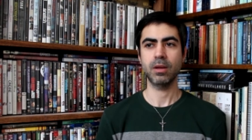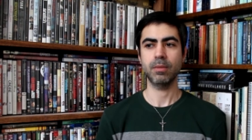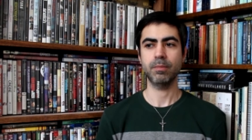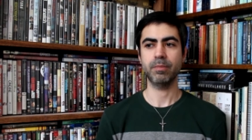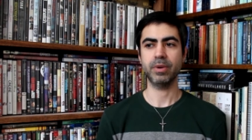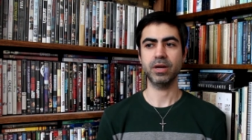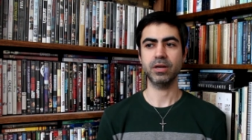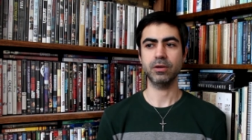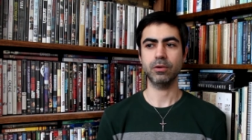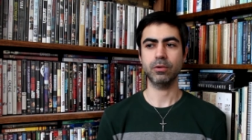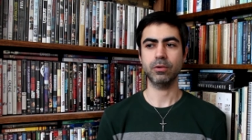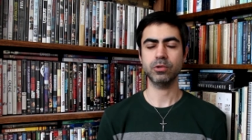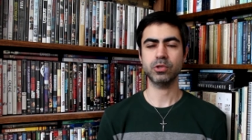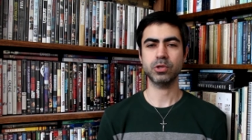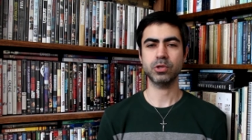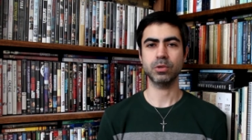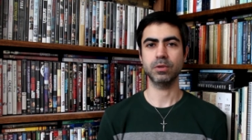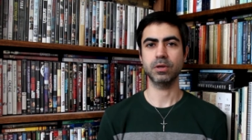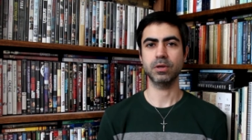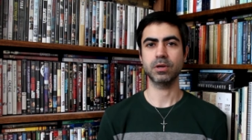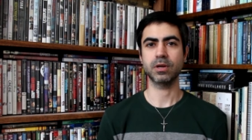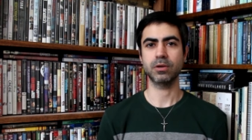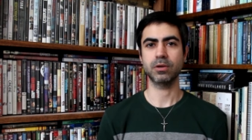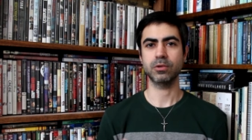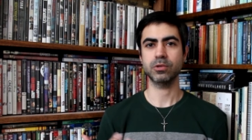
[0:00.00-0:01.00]
But also,
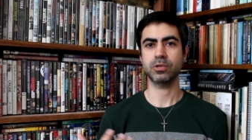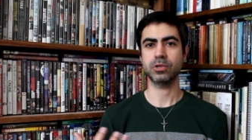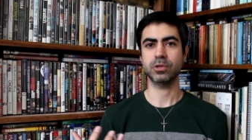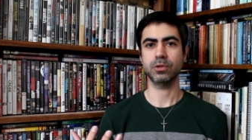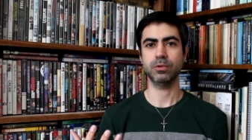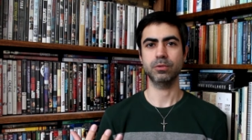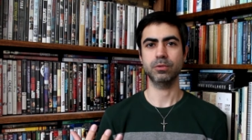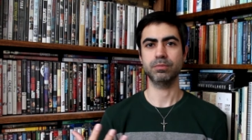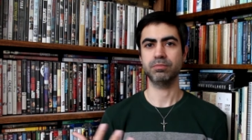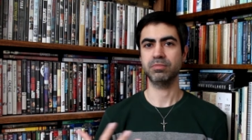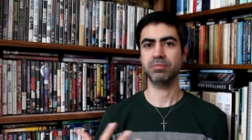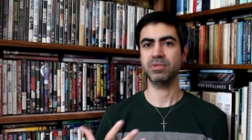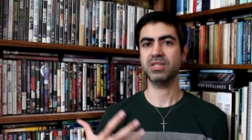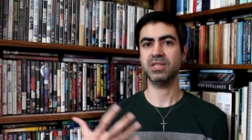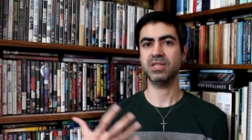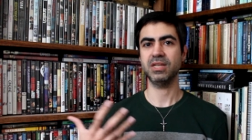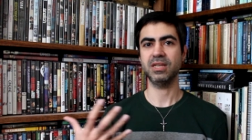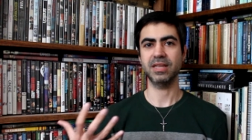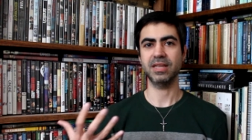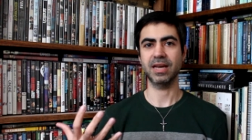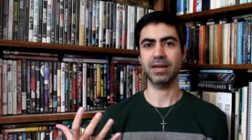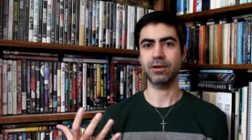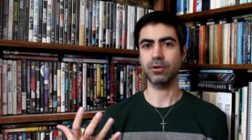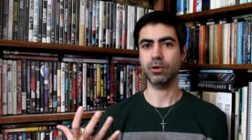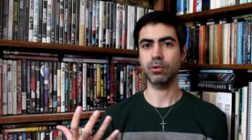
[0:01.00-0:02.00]
you can also see
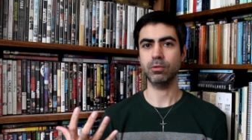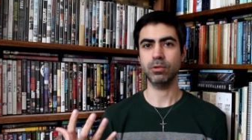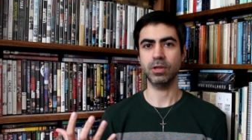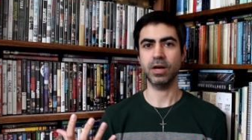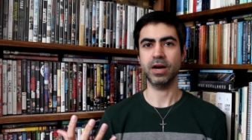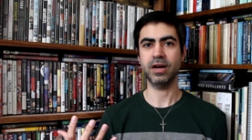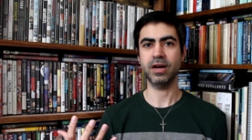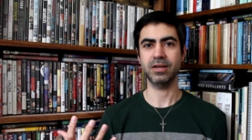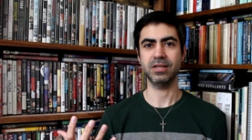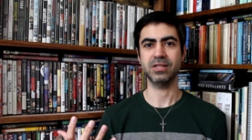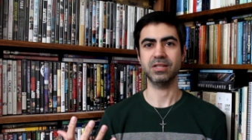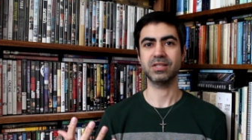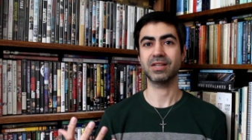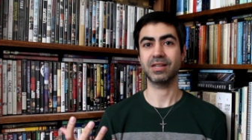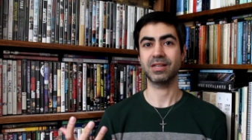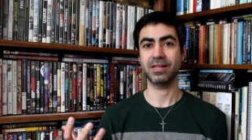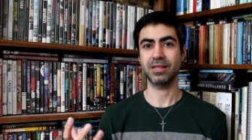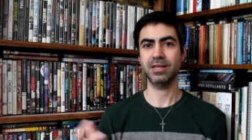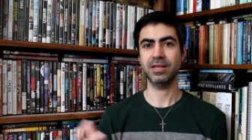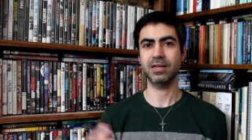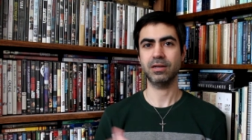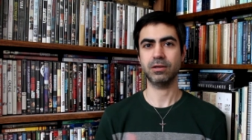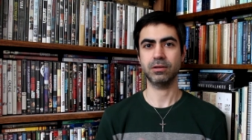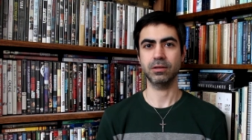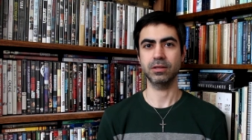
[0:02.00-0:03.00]
that Olan is
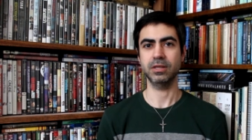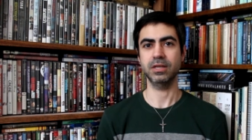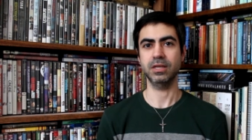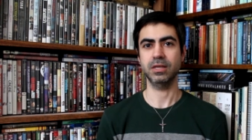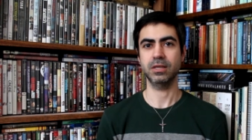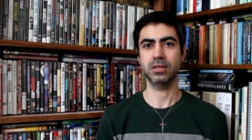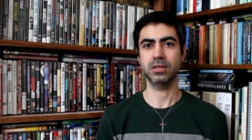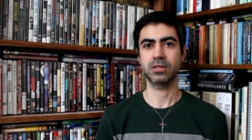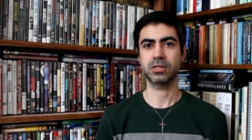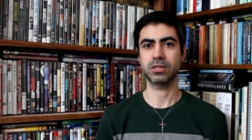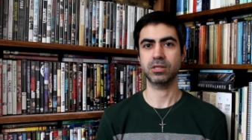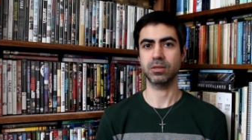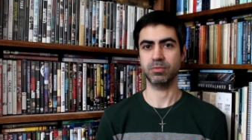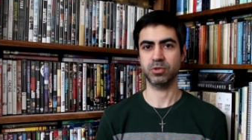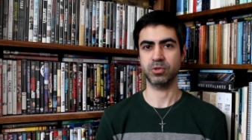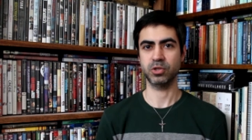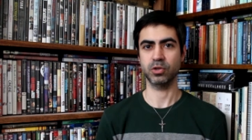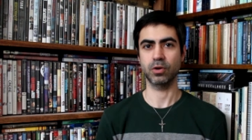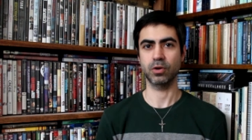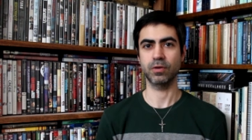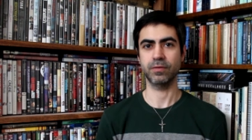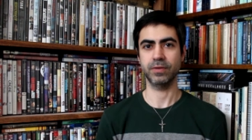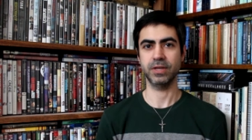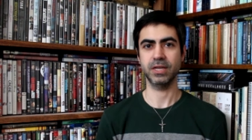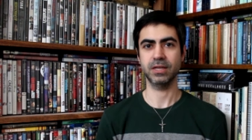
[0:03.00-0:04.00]
clearly
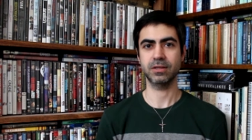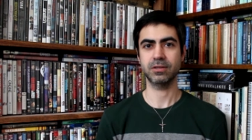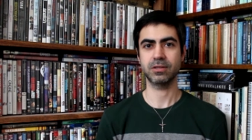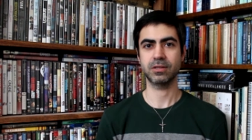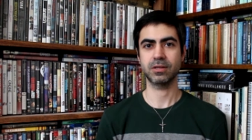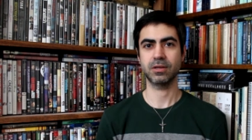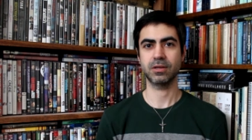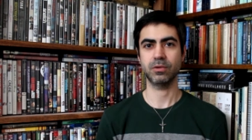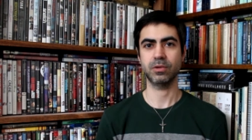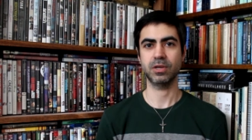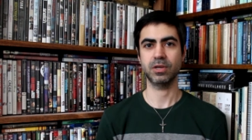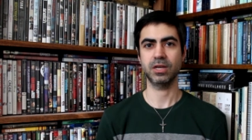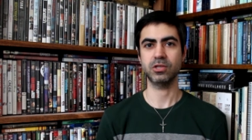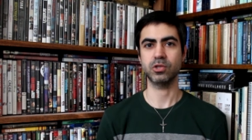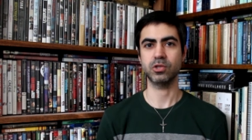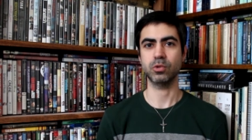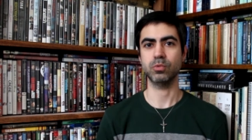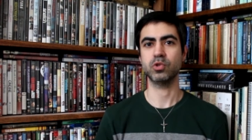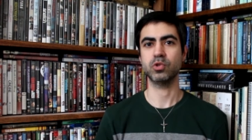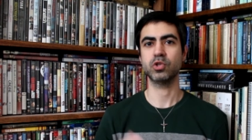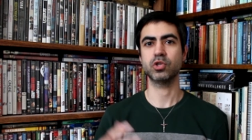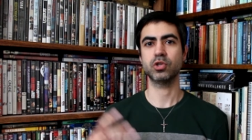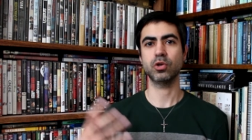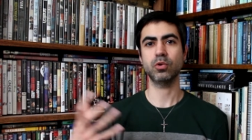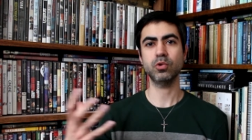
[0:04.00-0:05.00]
subservient. Okay, so
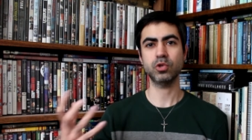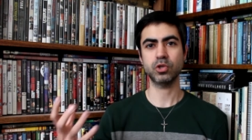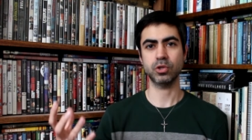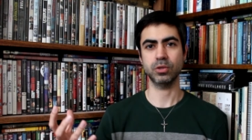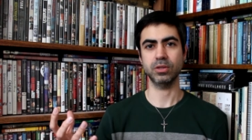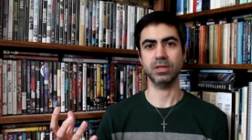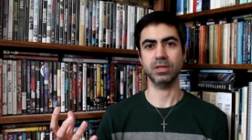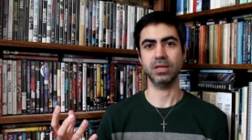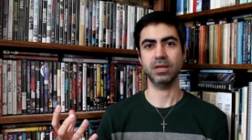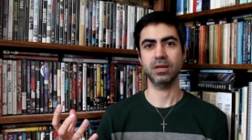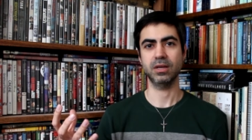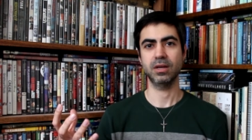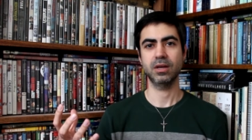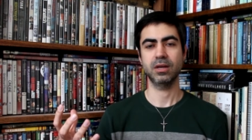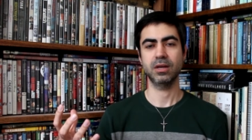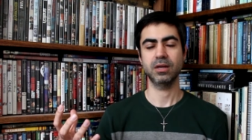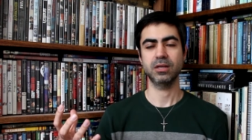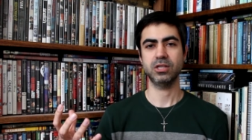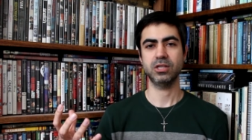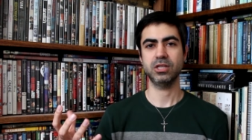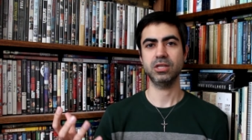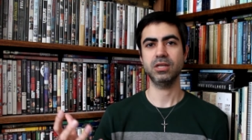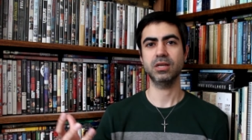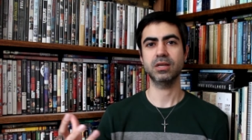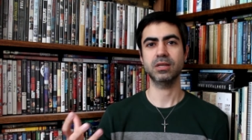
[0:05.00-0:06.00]
socially,
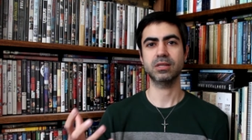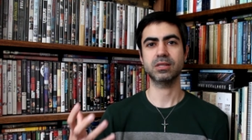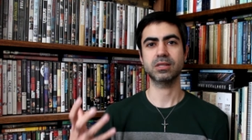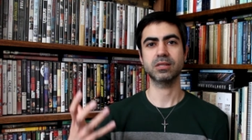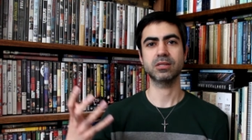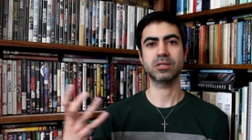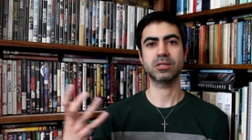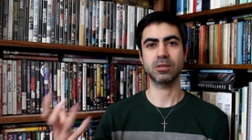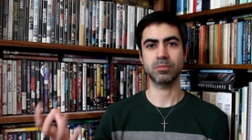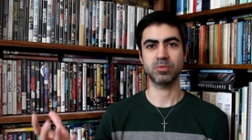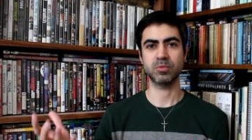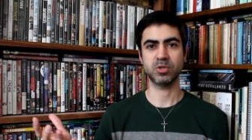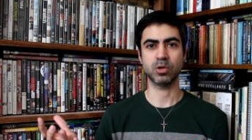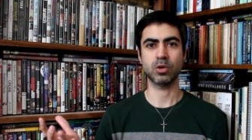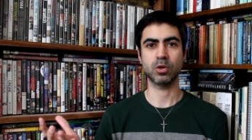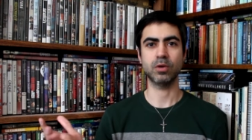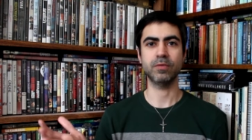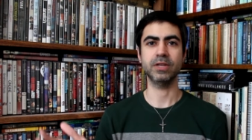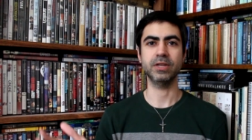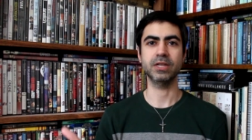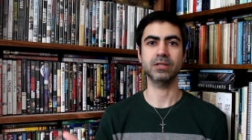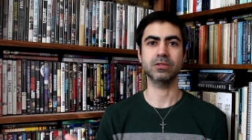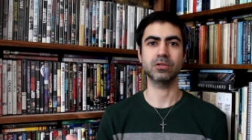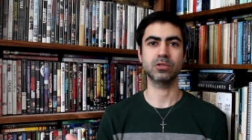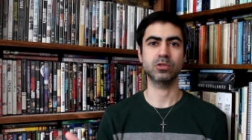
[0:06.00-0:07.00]
she is
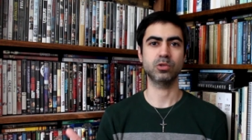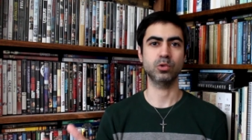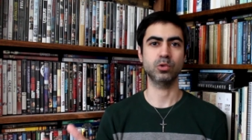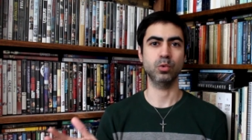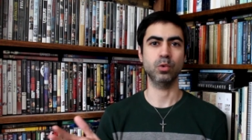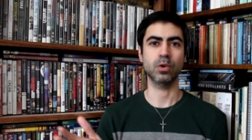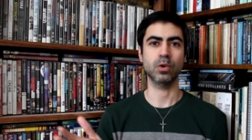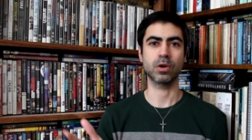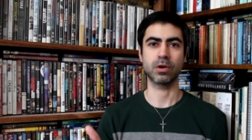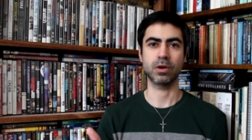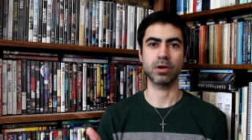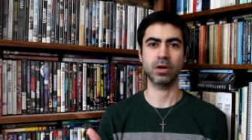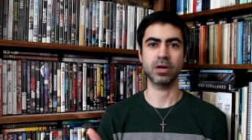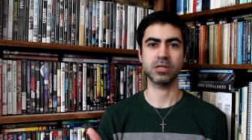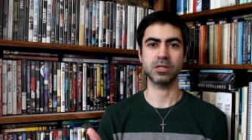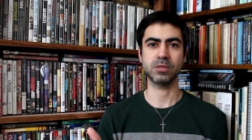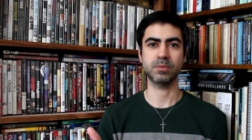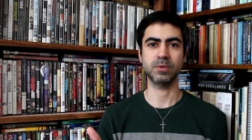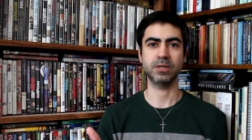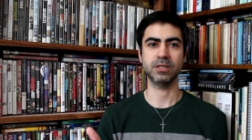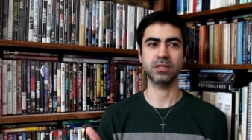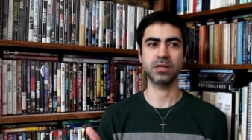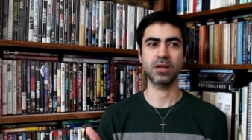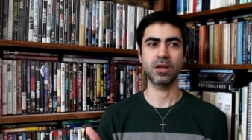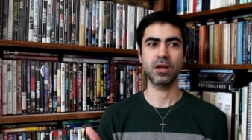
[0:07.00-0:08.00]
subservient to her
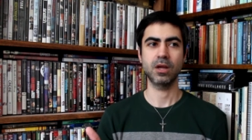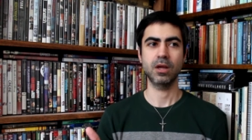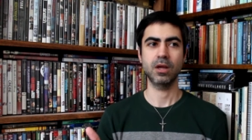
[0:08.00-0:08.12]
husband.